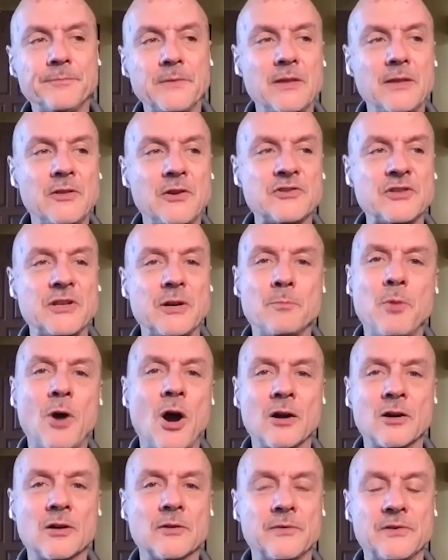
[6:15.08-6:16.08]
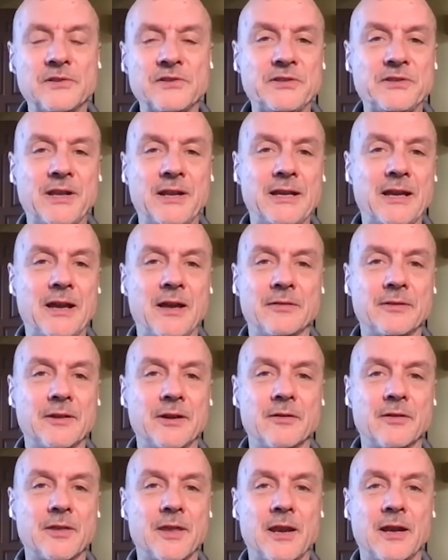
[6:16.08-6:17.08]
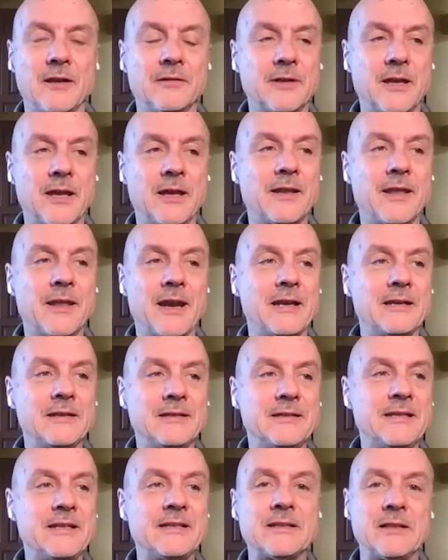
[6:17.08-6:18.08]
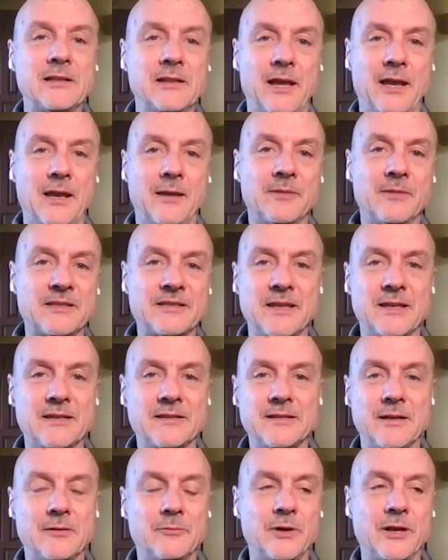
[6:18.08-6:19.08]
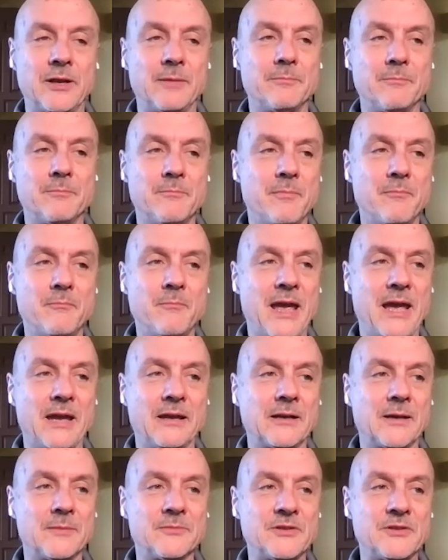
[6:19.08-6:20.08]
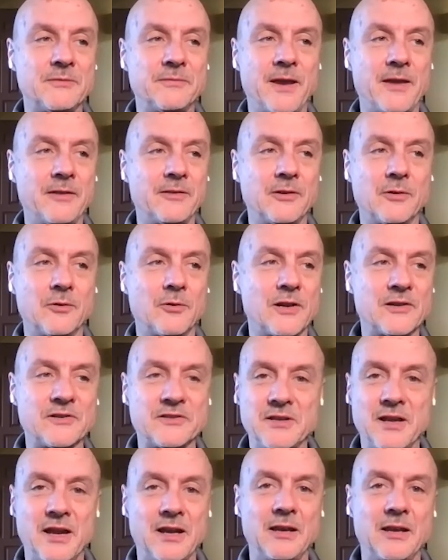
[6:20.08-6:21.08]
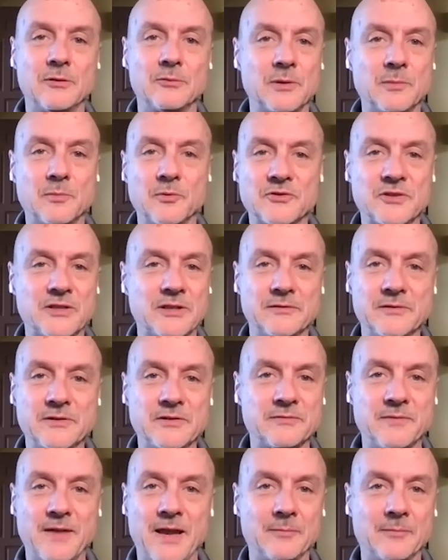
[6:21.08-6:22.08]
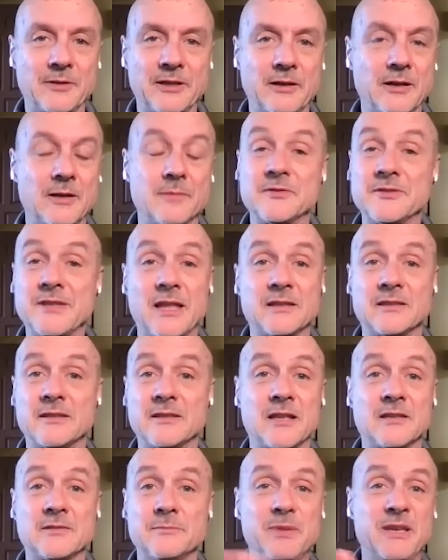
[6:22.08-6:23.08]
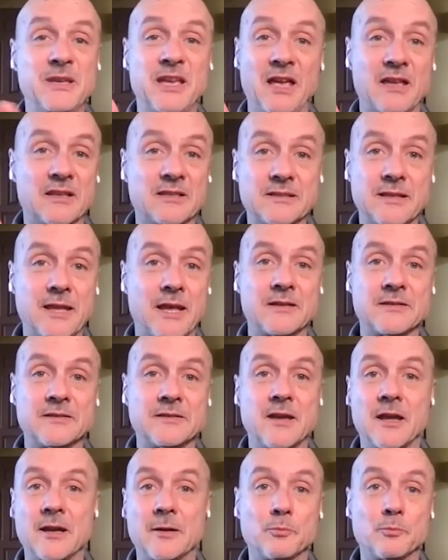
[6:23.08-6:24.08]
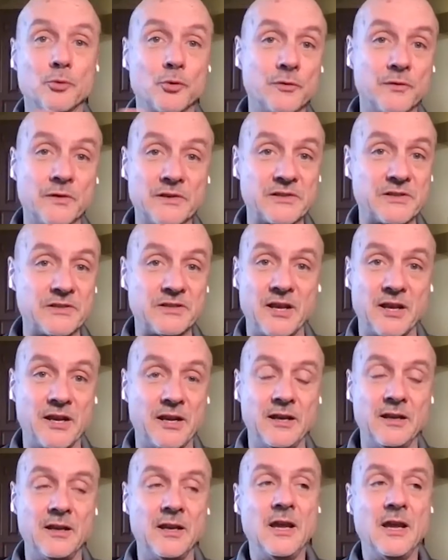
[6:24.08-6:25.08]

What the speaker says: There's an apocryphal study out there that I disclaim. It says that when a man comes to faith in Christ, 93% of his family comes. That's BS. That is not a proven study.